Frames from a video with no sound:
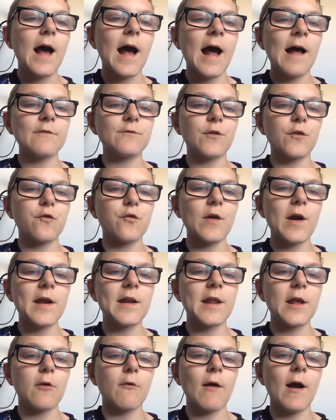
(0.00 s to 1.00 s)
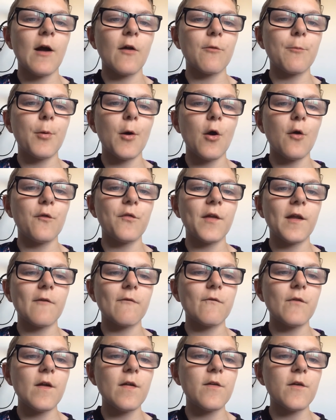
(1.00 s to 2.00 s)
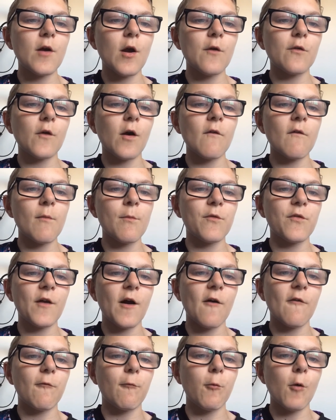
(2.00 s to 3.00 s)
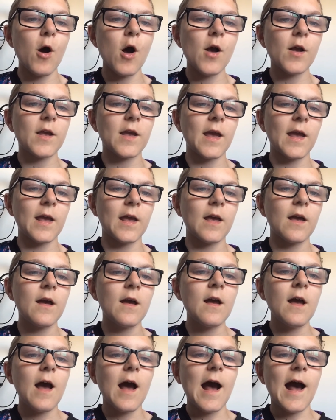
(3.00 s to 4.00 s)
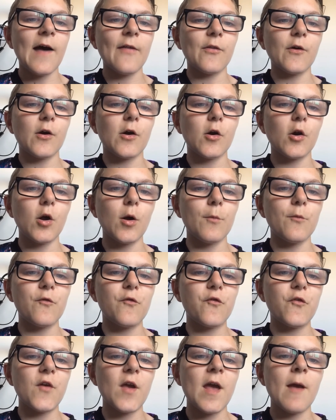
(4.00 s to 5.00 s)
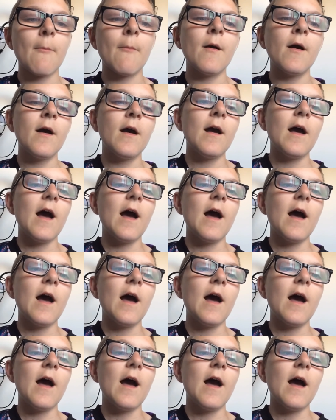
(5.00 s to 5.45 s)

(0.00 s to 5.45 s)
at the training ground, posting videos of himself working at the club's gym